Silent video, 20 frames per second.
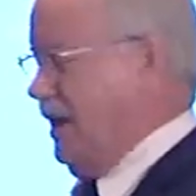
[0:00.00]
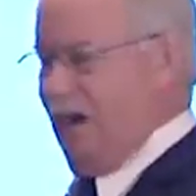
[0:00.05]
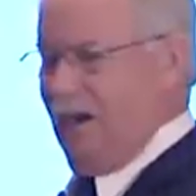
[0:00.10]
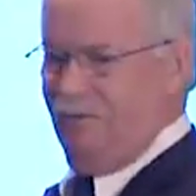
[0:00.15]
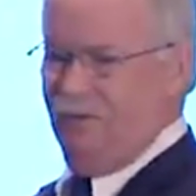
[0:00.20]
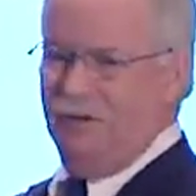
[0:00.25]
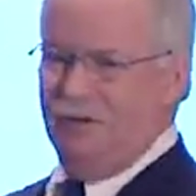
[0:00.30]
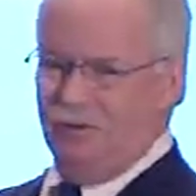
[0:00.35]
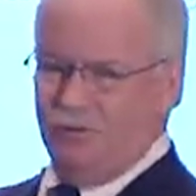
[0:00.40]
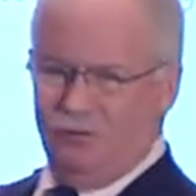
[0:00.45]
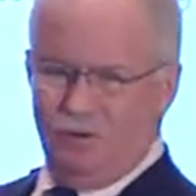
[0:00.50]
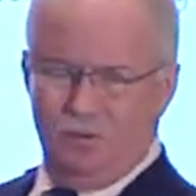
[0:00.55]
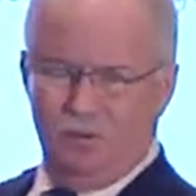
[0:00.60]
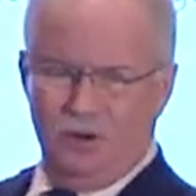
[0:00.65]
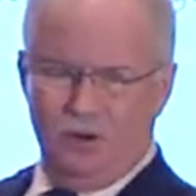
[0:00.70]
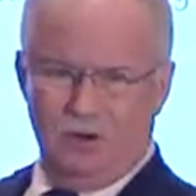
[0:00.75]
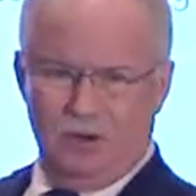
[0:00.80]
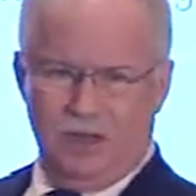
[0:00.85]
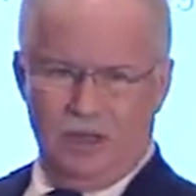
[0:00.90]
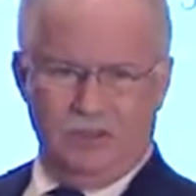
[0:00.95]
that every
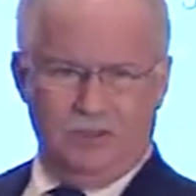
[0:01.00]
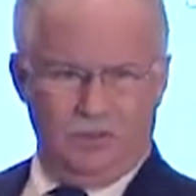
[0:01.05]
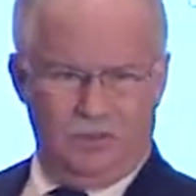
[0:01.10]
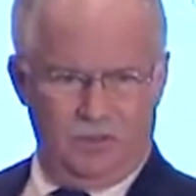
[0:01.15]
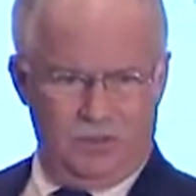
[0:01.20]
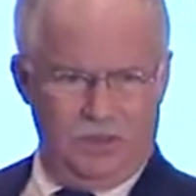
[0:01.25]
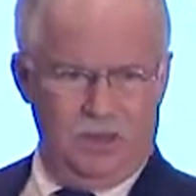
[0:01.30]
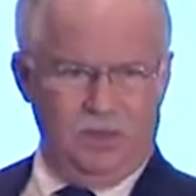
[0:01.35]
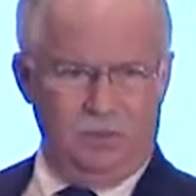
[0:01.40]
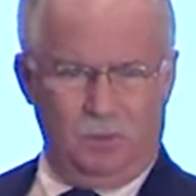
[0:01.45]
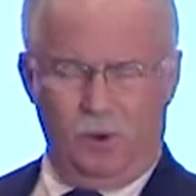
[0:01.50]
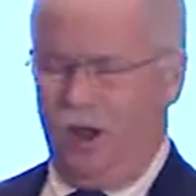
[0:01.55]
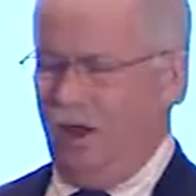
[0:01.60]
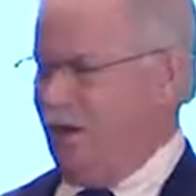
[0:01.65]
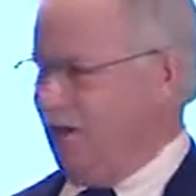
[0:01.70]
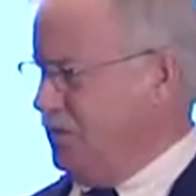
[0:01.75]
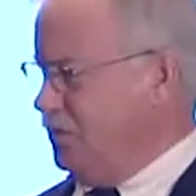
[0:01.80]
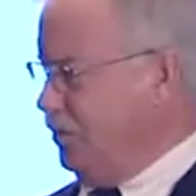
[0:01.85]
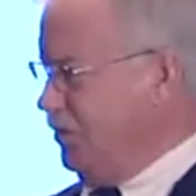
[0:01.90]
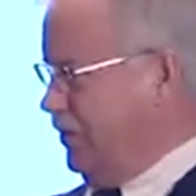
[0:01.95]
distributor gets for these
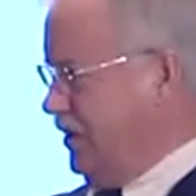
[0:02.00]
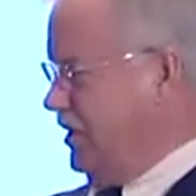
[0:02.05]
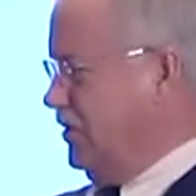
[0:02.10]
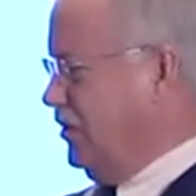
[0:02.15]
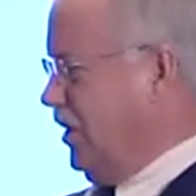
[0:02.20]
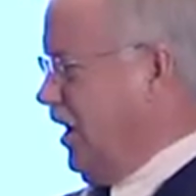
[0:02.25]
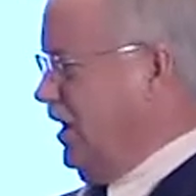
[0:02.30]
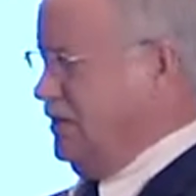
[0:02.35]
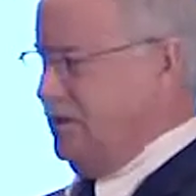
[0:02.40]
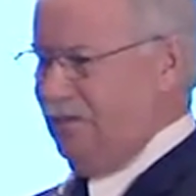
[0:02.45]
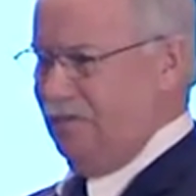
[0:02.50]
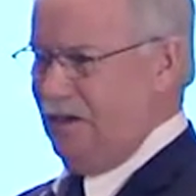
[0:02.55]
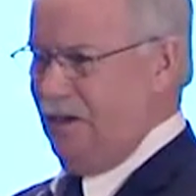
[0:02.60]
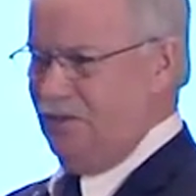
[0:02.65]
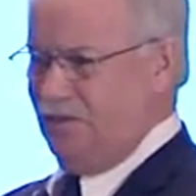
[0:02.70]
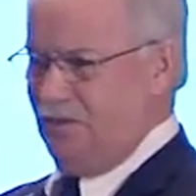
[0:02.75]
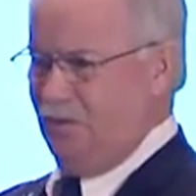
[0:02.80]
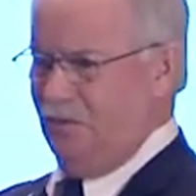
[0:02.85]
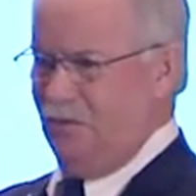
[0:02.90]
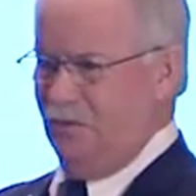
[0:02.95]
products with these kinds of
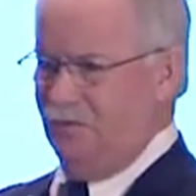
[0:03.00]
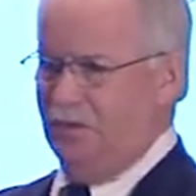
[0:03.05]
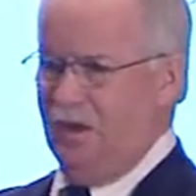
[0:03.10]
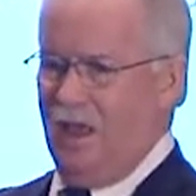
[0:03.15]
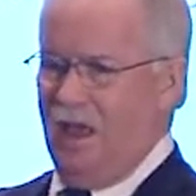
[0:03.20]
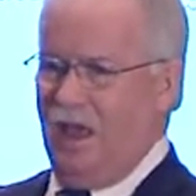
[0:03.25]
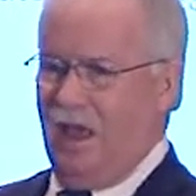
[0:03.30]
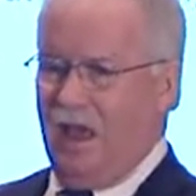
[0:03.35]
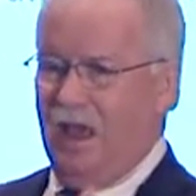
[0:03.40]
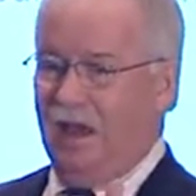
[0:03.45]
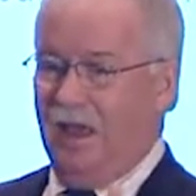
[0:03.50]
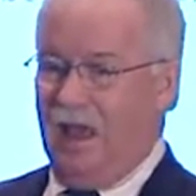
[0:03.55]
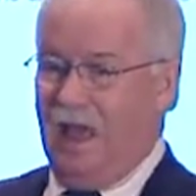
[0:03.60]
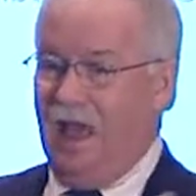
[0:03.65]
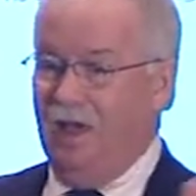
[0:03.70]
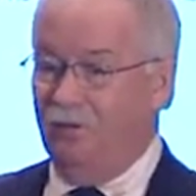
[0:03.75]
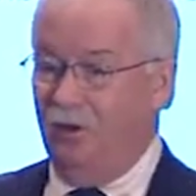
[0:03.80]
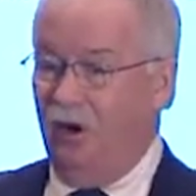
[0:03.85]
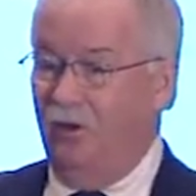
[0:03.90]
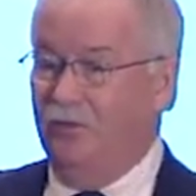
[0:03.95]
customers, and I
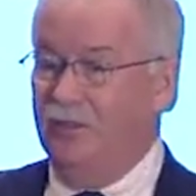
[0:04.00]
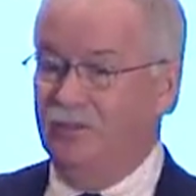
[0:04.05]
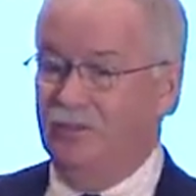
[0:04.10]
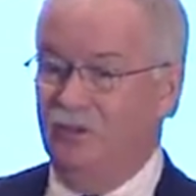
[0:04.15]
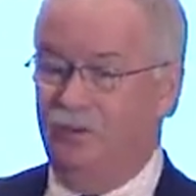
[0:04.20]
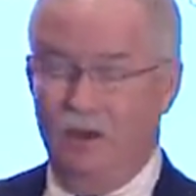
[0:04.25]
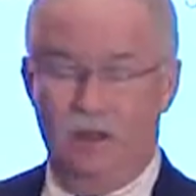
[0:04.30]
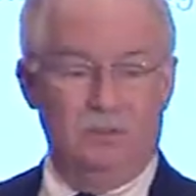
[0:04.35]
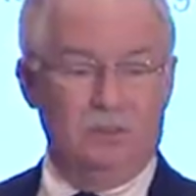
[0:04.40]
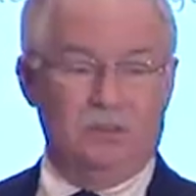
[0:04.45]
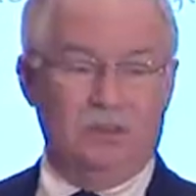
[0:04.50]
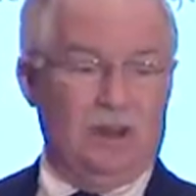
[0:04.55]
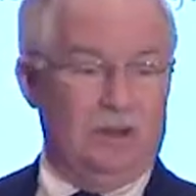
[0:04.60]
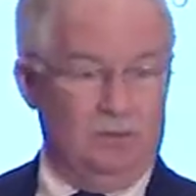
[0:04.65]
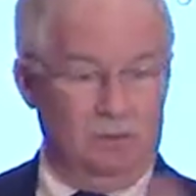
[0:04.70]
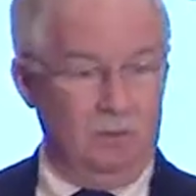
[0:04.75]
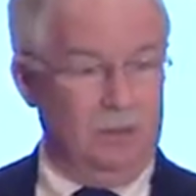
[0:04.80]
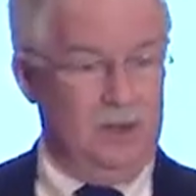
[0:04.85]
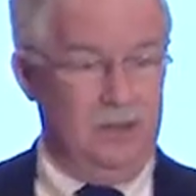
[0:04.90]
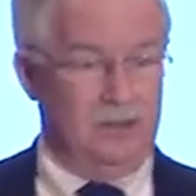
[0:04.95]
have all these agreements, and
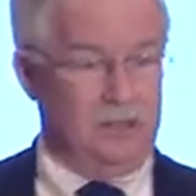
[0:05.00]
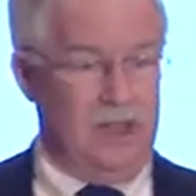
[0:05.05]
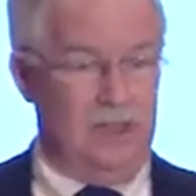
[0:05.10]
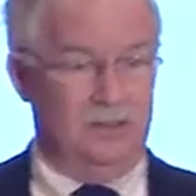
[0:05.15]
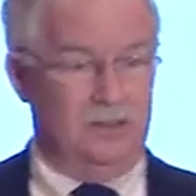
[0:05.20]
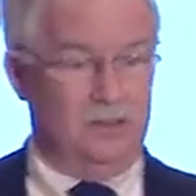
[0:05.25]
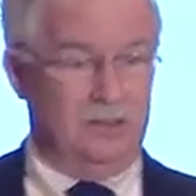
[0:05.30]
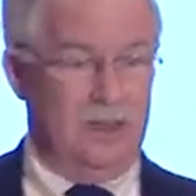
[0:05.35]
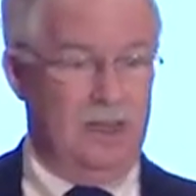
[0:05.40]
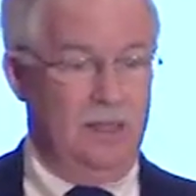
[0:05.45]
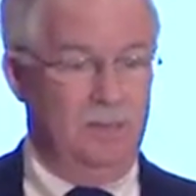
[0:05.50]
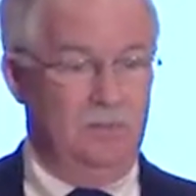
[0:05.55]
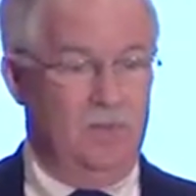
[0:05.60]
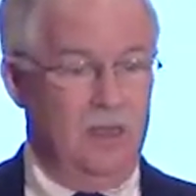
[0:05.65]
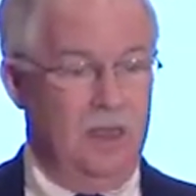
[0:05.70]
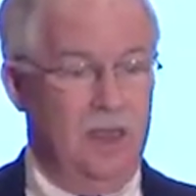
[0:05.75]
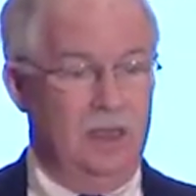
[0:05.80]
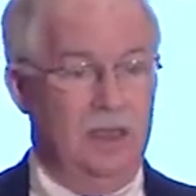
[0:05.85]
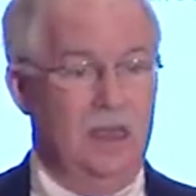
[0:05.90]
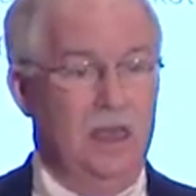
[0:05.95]
everybody's got the same
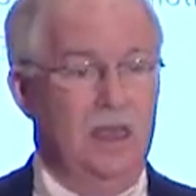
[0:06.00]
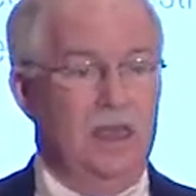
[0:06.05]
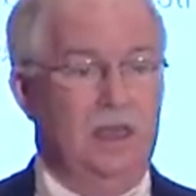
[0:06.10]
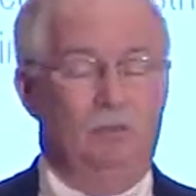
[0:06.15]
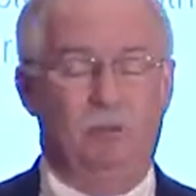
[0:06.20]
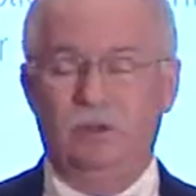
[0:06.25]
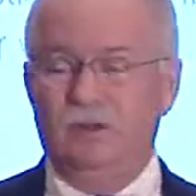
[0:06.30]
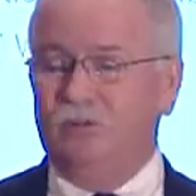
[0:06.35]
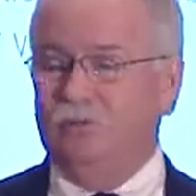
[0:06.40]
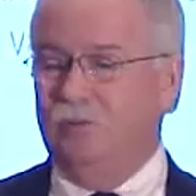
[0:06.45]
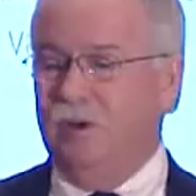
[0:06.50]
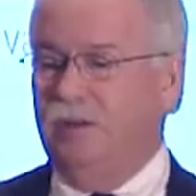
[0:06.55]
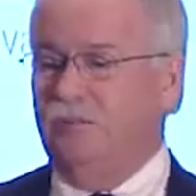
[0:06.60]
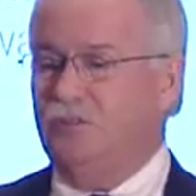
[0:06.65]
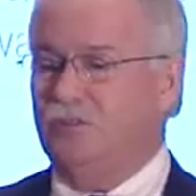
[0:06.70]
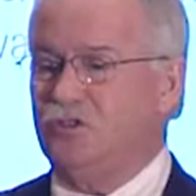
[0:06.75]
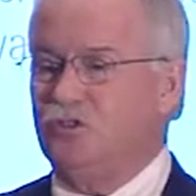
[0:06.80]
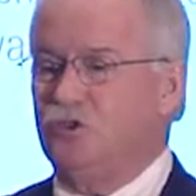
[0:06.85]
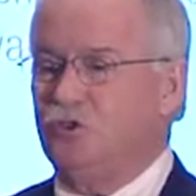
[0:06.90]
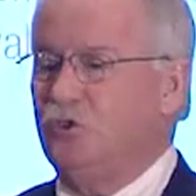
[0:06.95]
thing, and we create
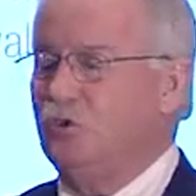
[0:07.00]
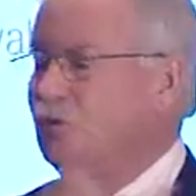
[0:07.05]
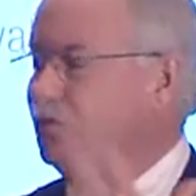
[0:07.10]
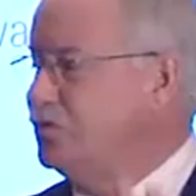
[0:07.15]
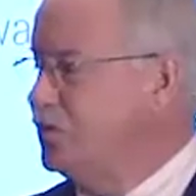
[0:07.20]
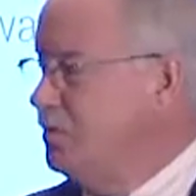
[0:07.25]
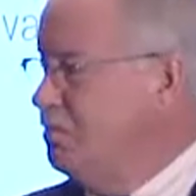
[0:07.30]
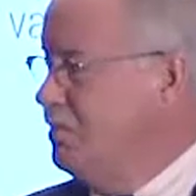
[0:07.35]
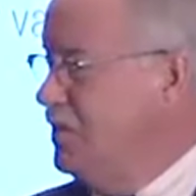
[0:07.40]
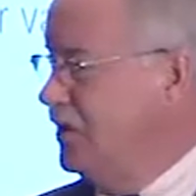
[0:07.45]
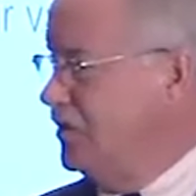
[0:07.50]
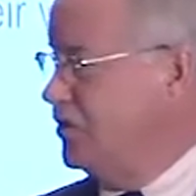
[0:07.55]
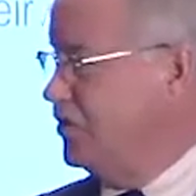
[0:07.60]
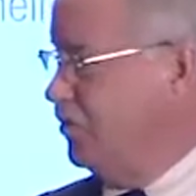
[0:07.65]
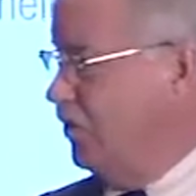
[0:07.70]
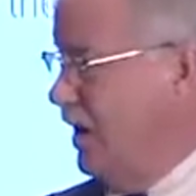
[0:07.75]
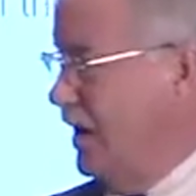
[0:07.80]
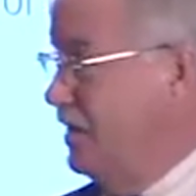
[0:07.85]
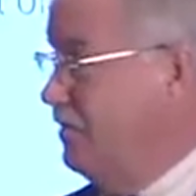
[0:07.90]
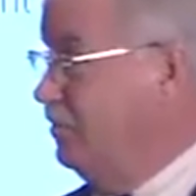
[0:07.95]
this huge
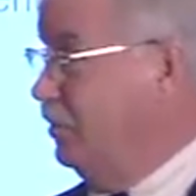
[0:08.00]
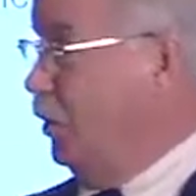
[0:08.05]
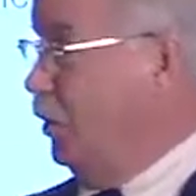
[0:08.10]
administrative